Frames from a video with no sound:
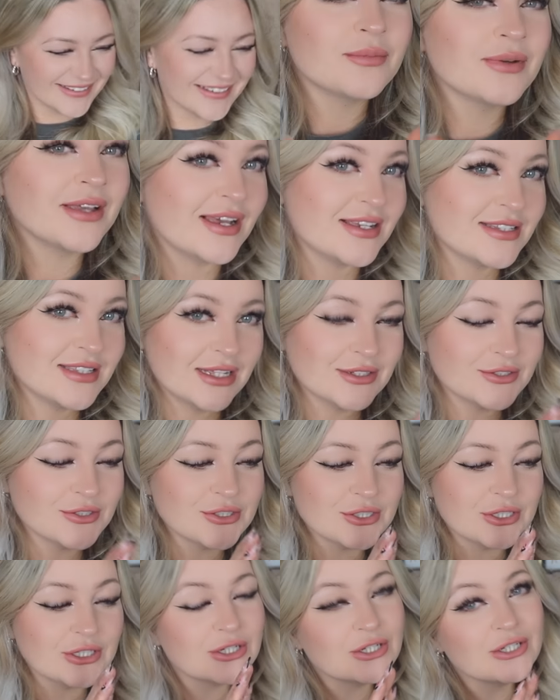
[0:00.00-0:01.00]
But yes, that does
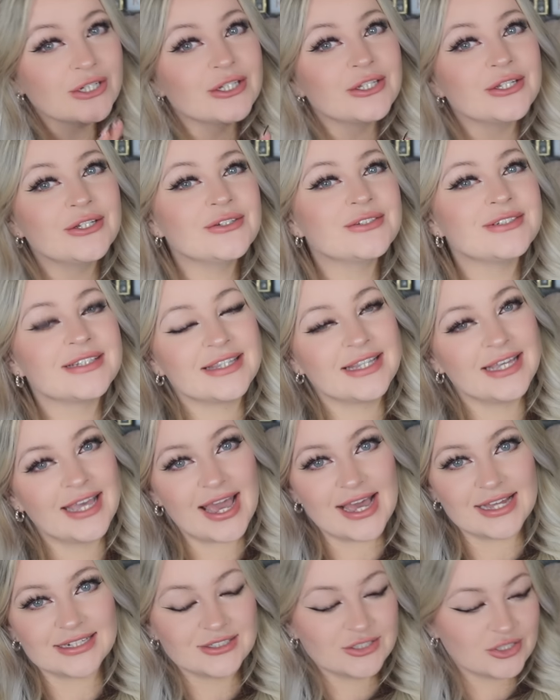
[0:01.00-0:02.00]
conclude the
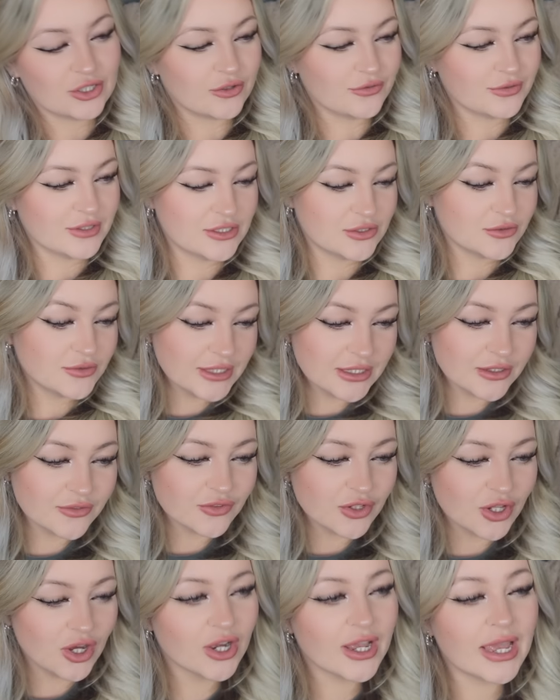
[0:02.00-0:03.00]
end of this reading
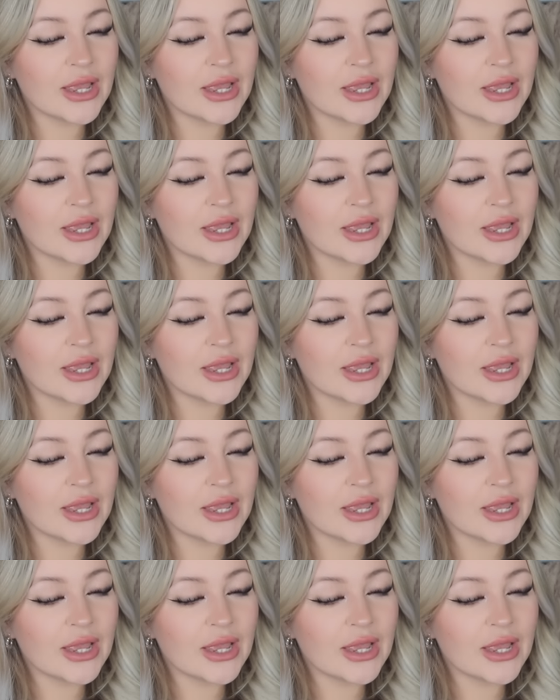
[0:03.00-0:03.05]
vlog.